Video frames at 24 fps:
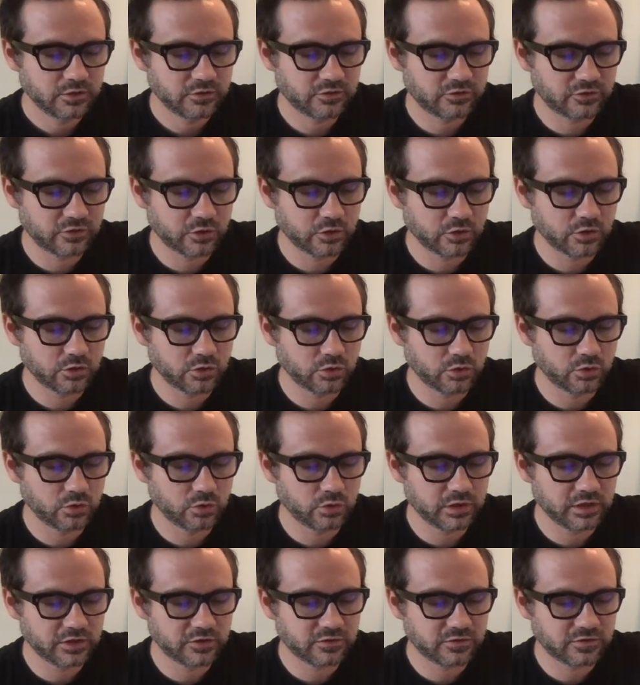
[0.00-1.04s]

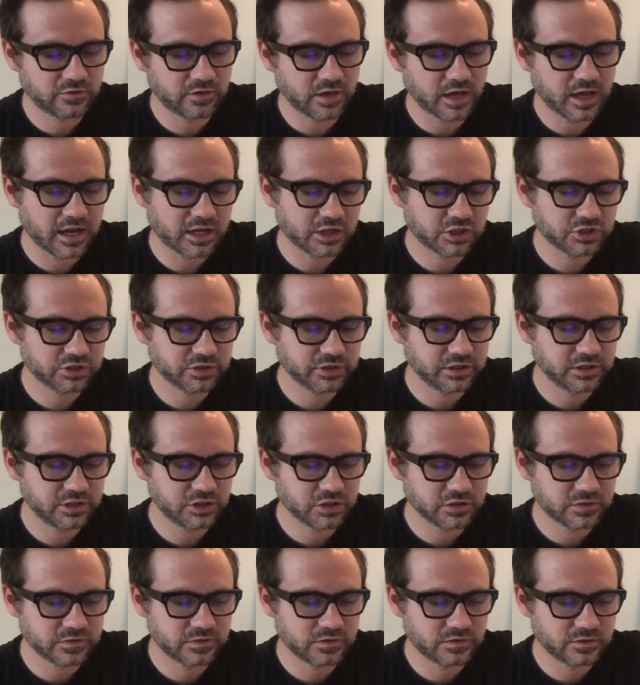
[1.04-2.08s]
So it's actually
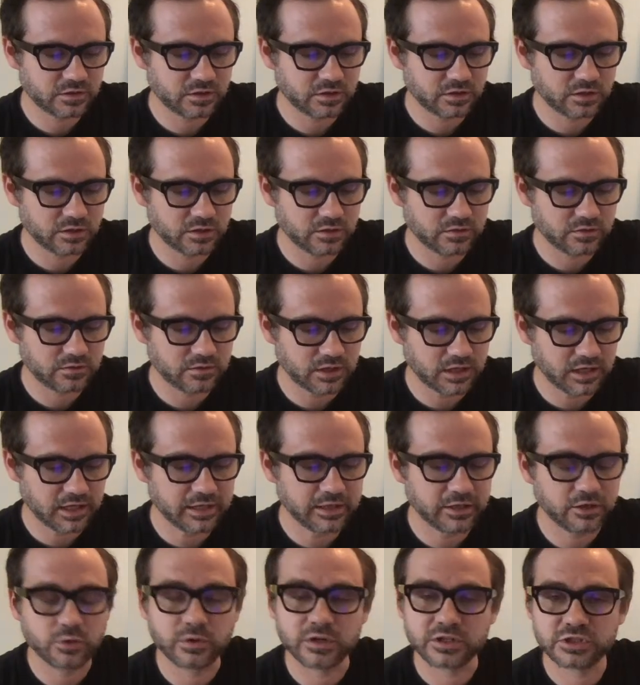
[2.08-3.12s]
just uh, the
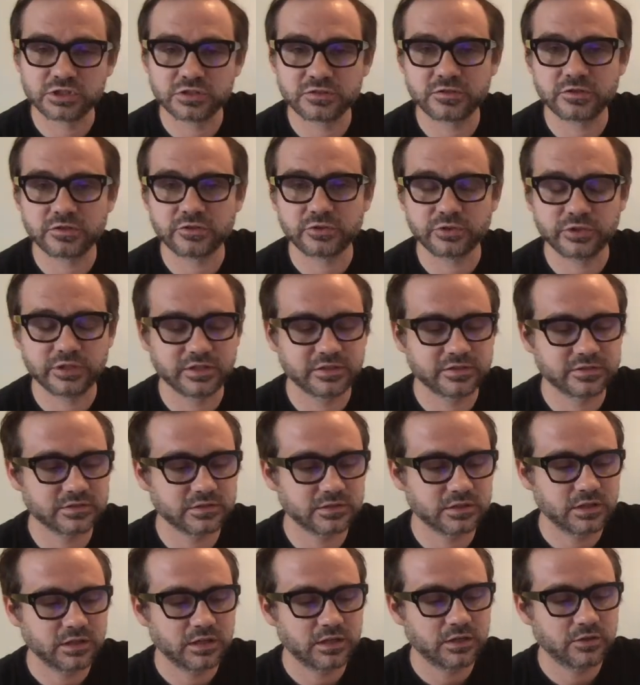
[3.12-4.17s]
80 questions on the
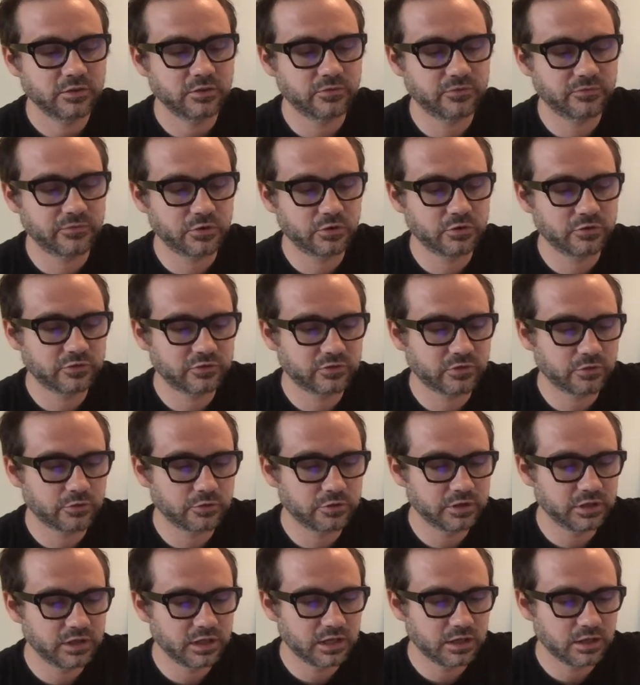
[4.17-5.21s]
list. The first
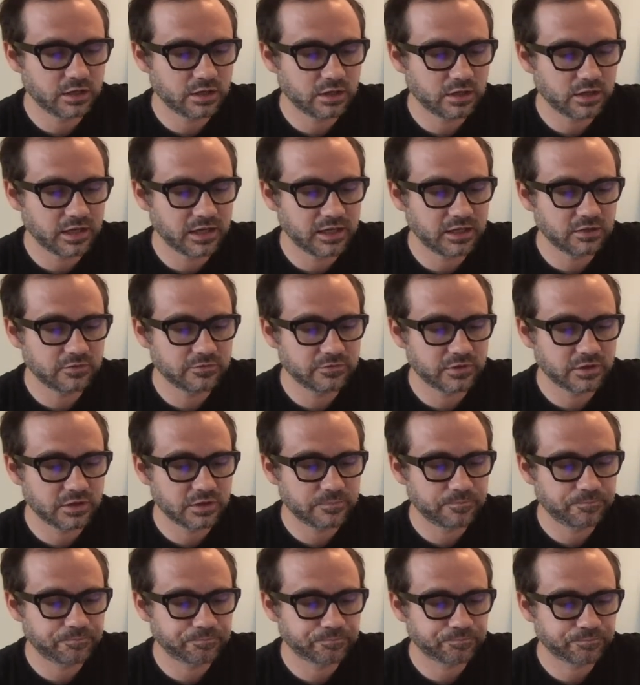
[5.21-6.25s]
38 of
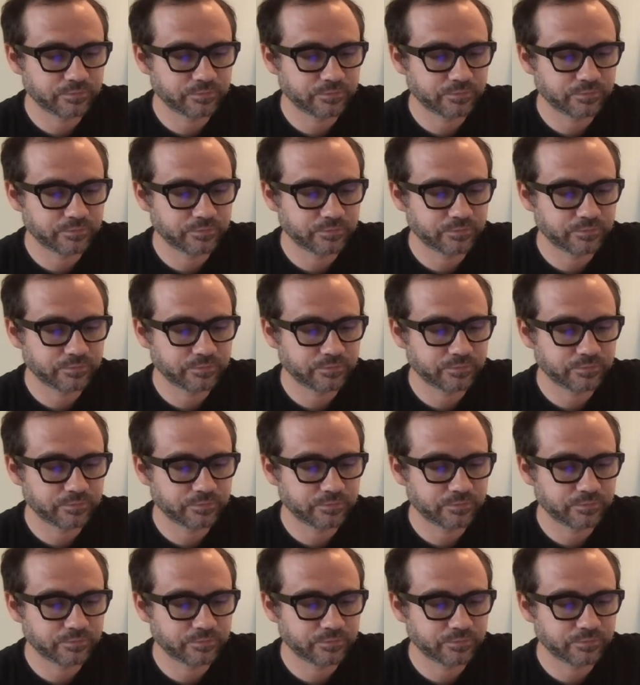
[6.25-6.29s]
them